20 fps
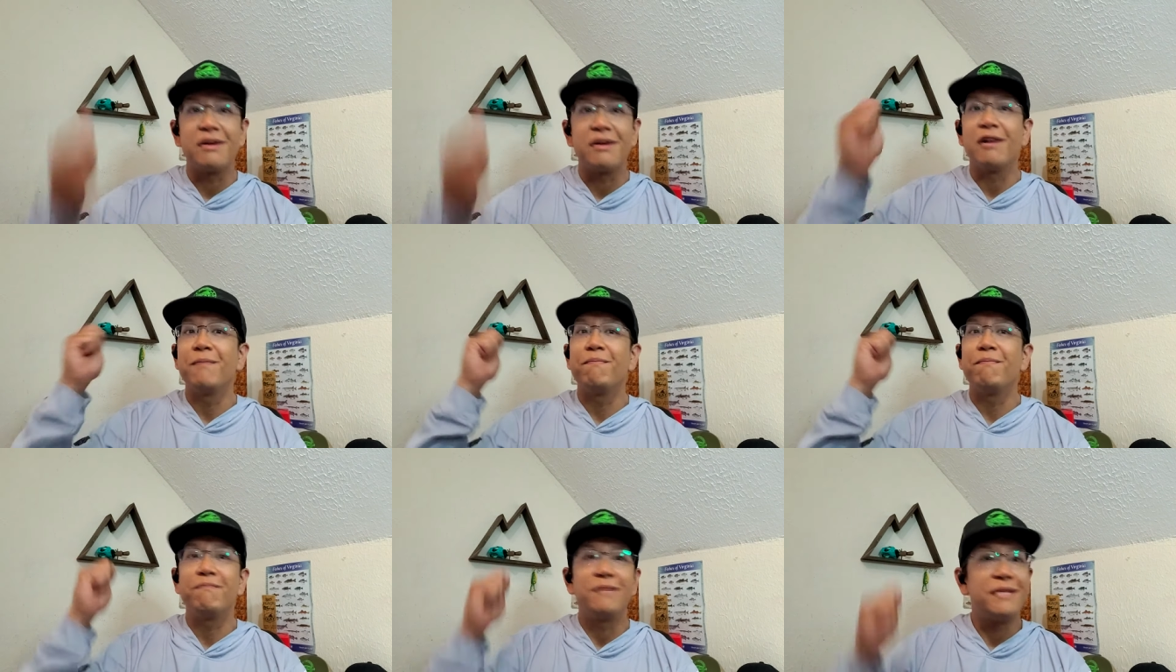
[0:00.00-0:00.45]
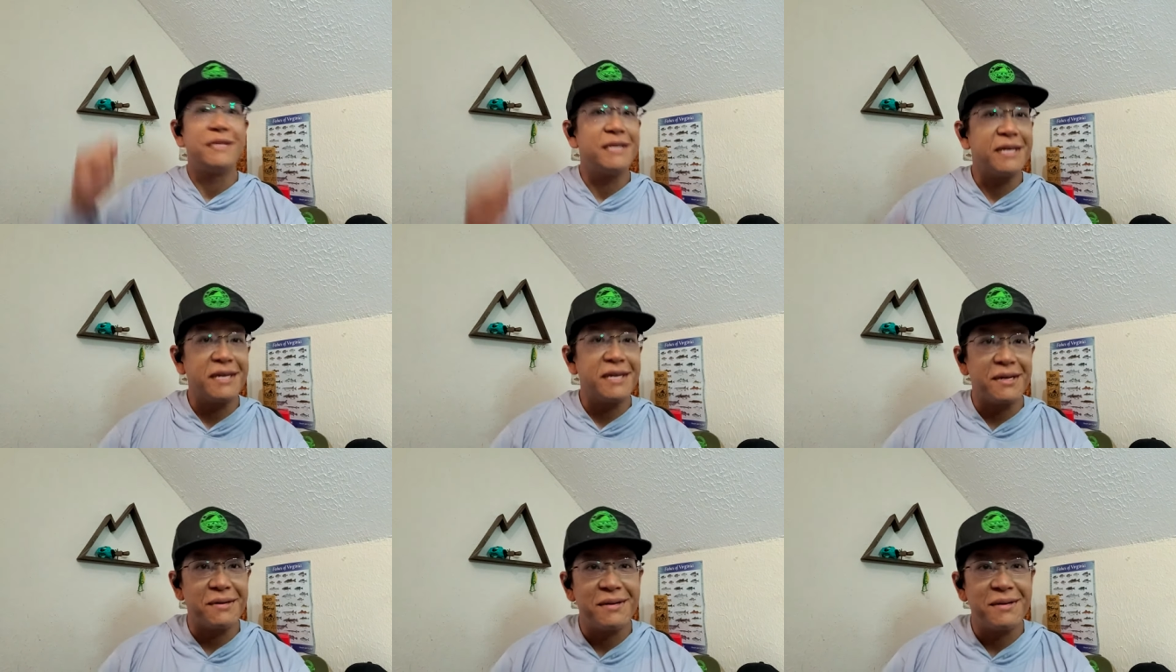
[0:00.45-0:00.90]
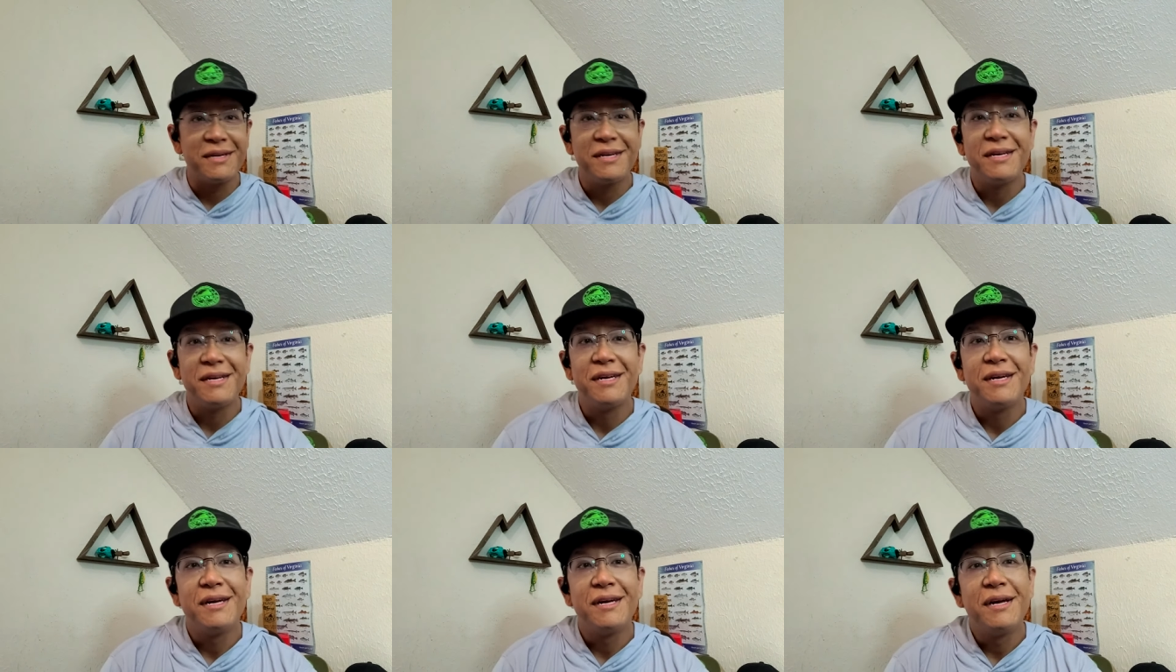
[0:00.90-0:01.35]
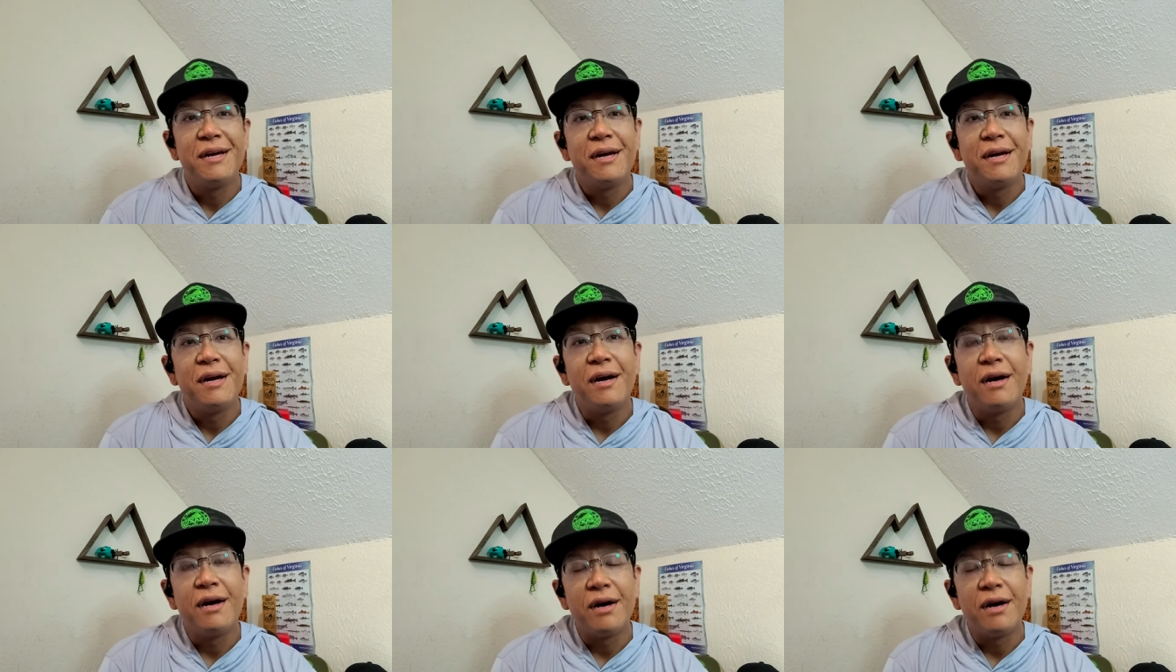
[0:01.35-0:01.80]
up and down.
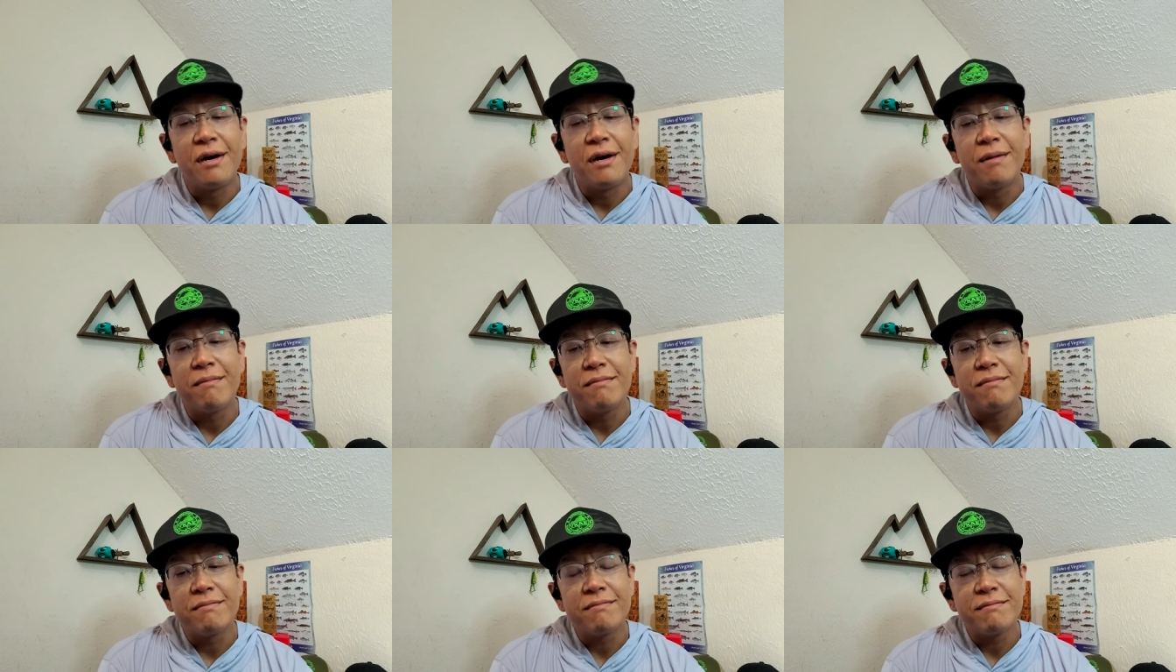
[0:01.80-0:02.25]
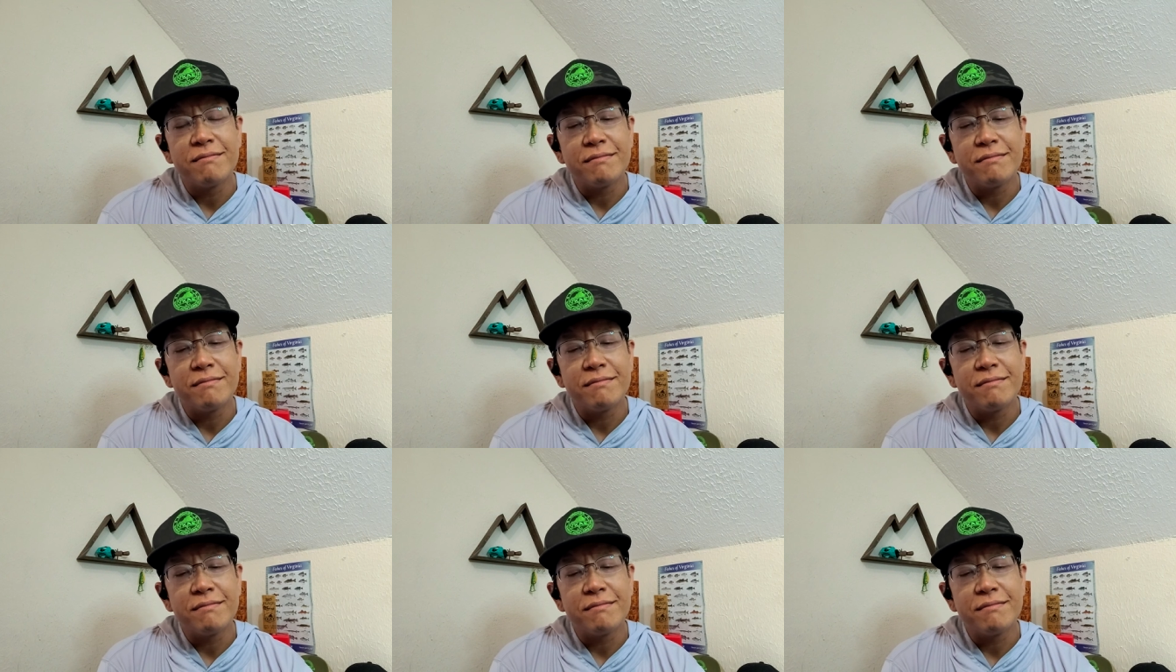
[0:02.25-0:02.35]
Um,